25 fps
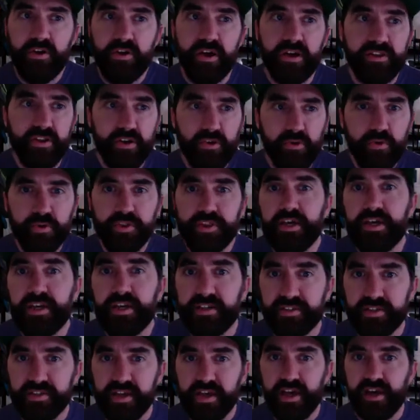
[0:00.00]
And the cool thing
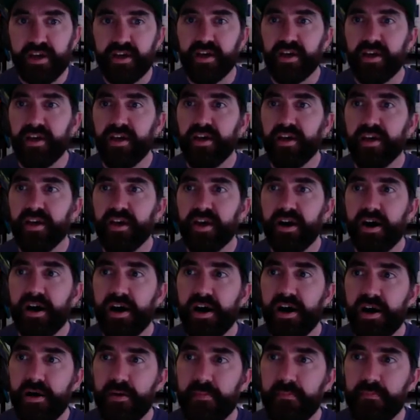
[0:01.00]
is like,
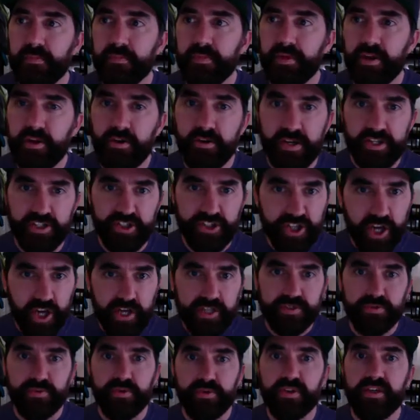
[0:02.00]
it
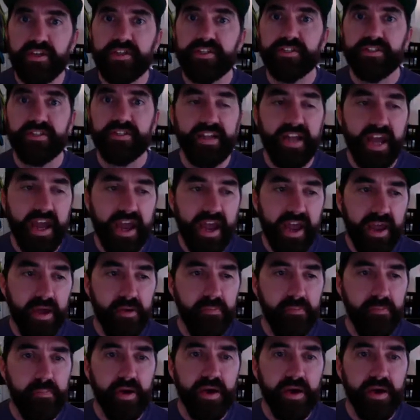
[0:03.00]
just released today,